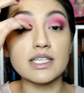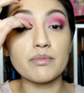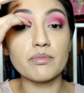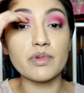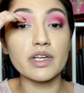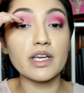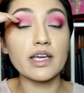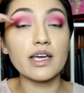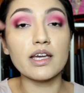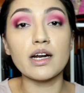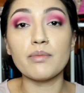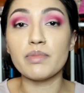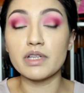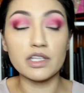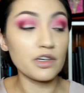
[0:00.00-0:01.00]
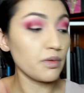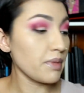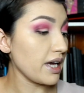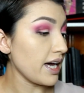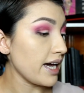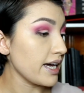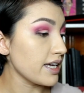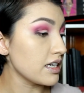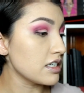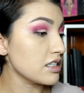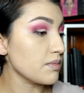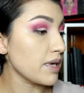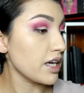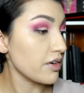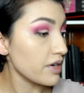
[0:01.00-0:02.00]
And I'm bringing it up a little bit high
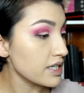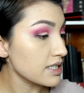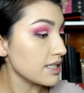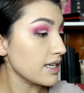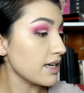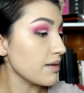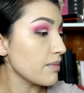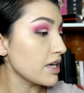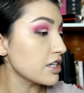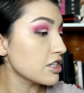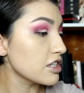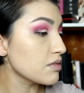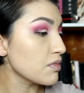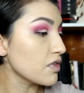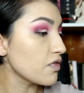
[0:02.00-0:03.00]
into my crease like I mentioned